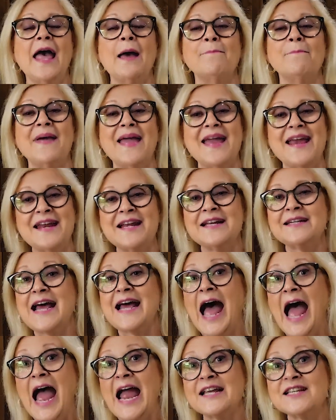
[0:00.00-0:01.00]
made into
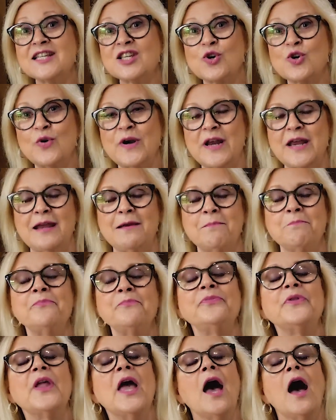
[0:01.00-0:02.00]
ice cream
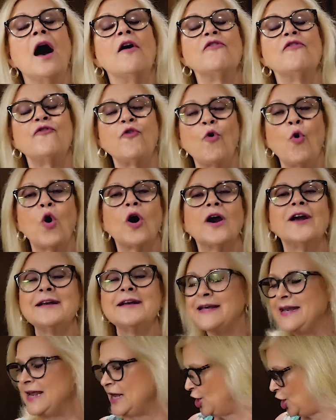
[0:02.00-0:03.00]
for
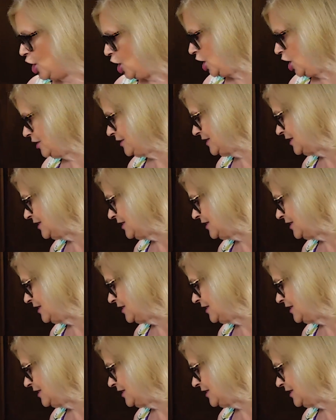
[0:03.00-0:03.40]
dinner.